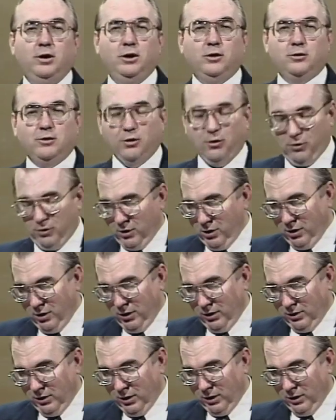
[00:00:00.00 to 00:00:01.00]
uh,
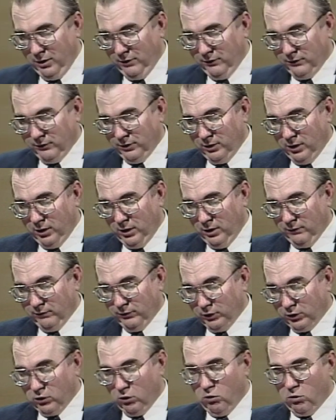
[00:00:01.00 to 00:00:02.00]
of, of
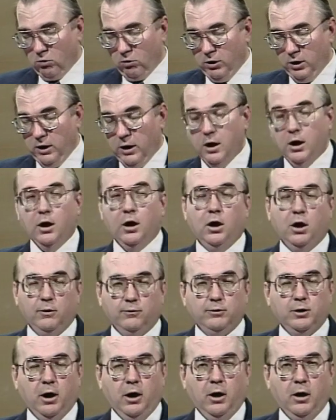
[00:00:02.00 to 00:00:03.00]
the glory
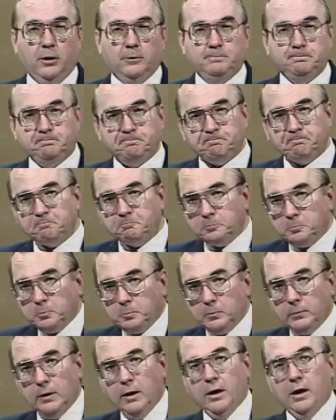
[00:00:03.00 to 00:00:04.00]
of God.
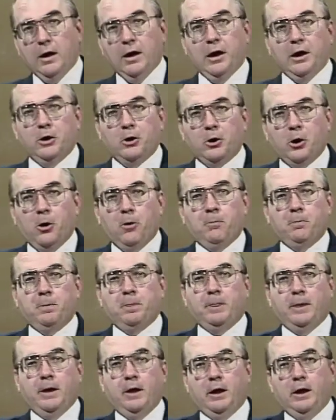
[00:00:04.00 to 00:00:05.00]
You know,
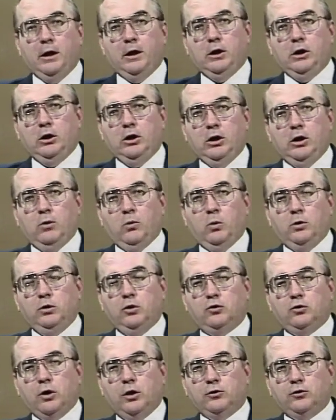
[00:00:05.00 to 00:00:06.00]
when
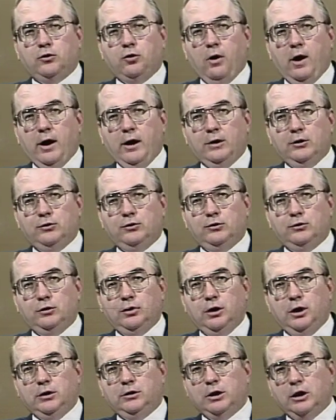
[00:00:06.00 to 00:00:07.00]
you trust
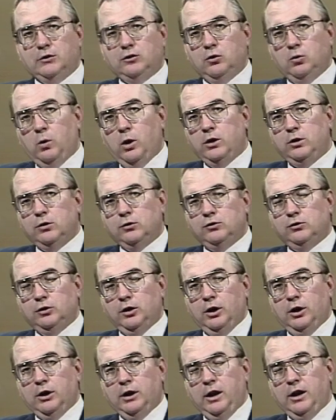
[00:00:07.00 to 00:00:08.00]
Christ, he takes away your
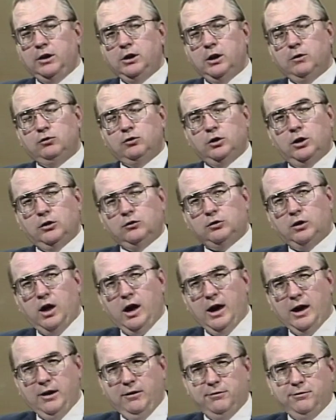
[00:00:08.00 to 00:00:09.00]
sin and he gives you his
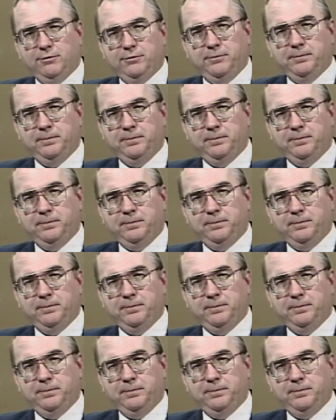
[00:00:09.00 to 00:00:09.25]
life.